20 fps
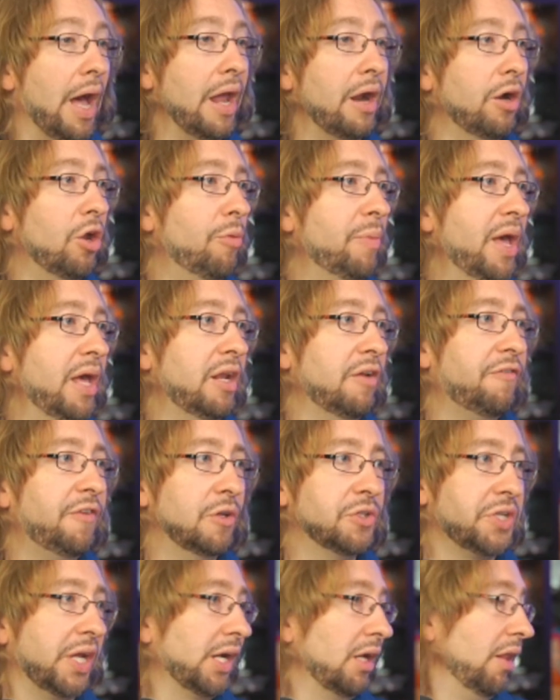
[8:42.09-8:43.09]
I don't know, man. It
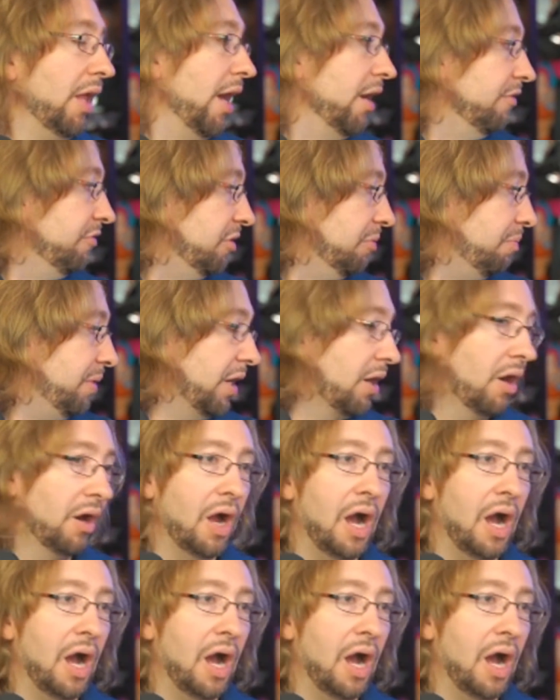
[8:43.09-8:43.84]
feels like a lot of the bigger,